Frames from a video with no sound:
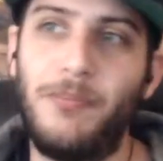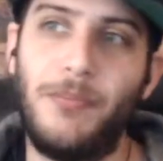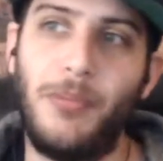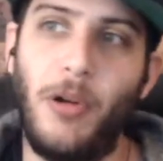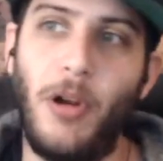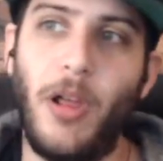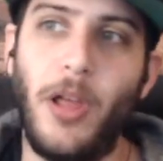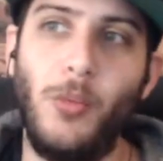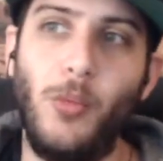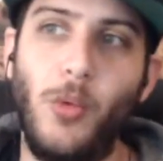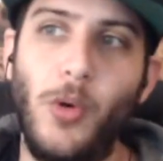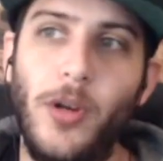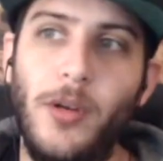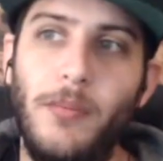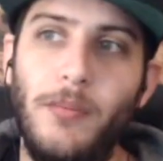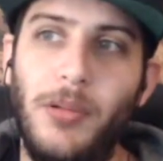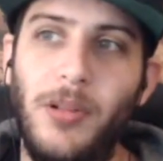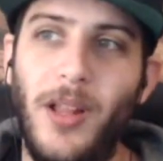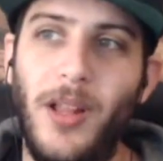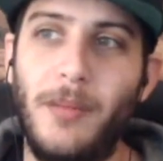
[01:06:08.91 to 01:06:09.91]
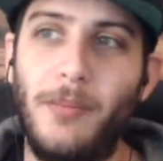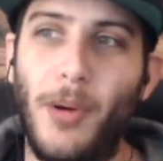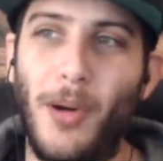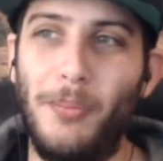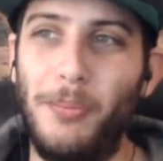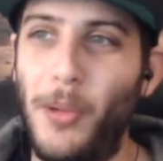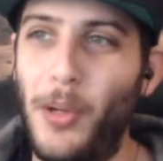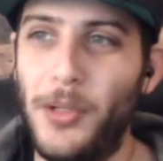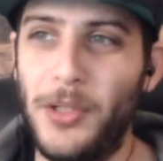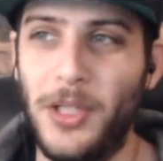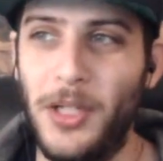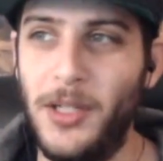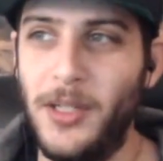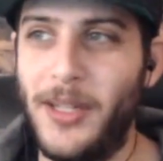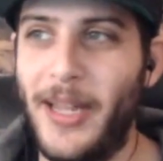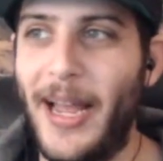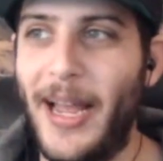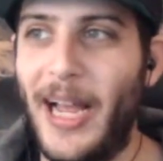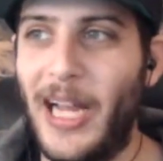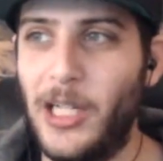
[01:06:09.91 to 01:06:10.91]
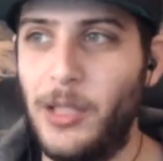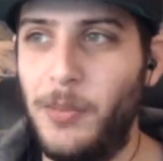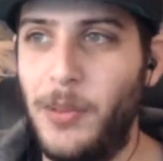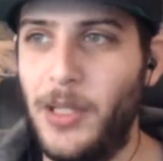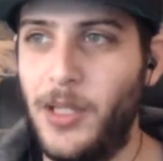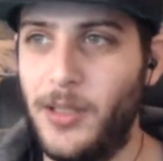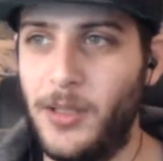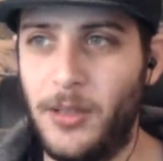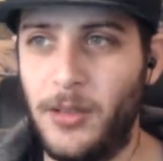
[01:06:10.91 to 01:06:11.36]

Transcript: probably wouldn't play Barboza in cash because